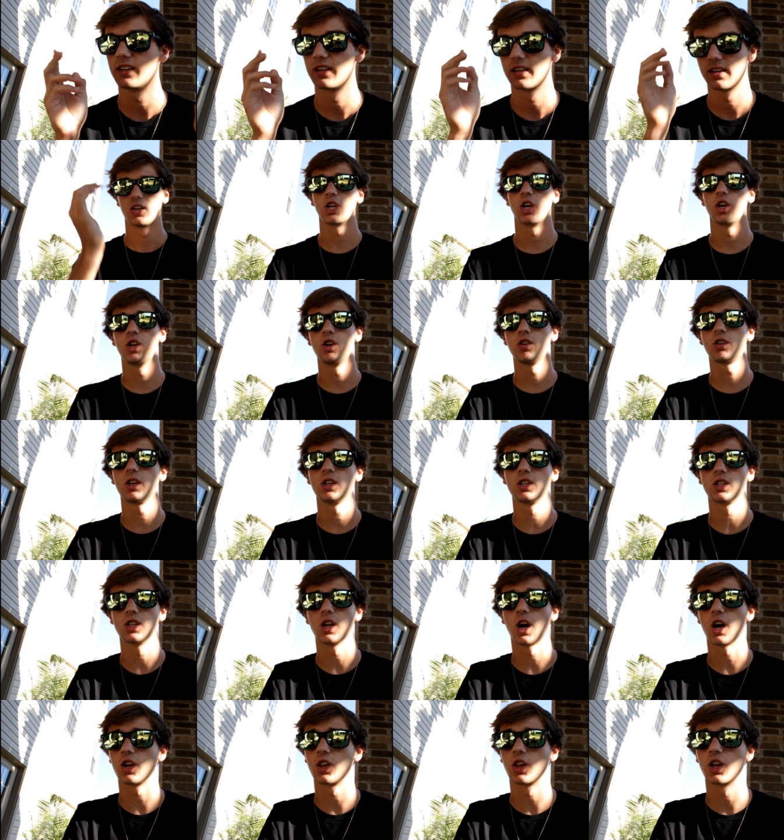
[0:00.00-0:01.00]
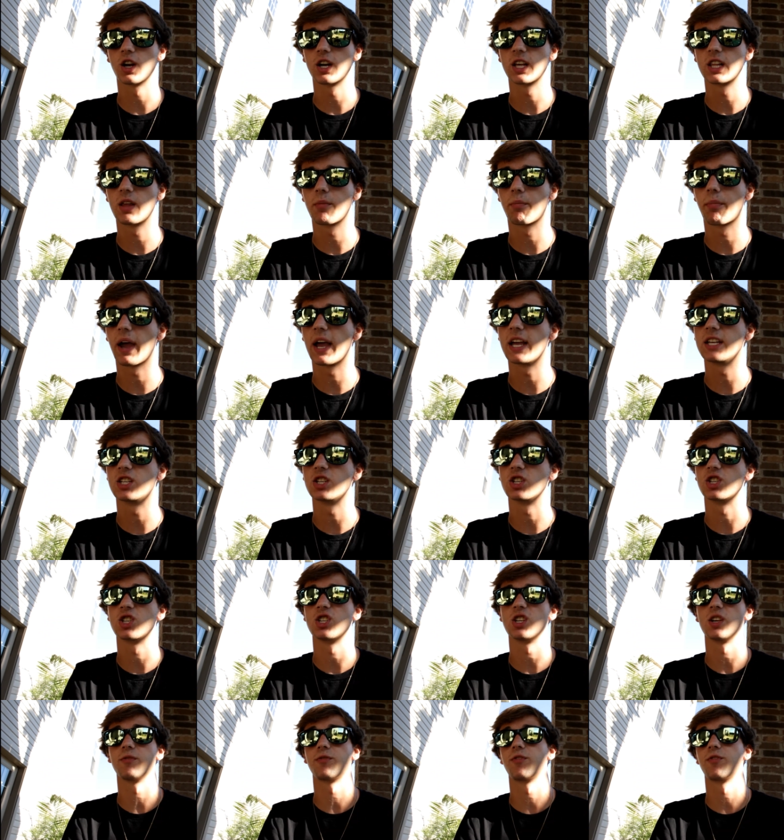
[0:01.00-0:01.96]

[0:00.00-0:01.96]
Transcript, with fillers: So you can start learning the basics.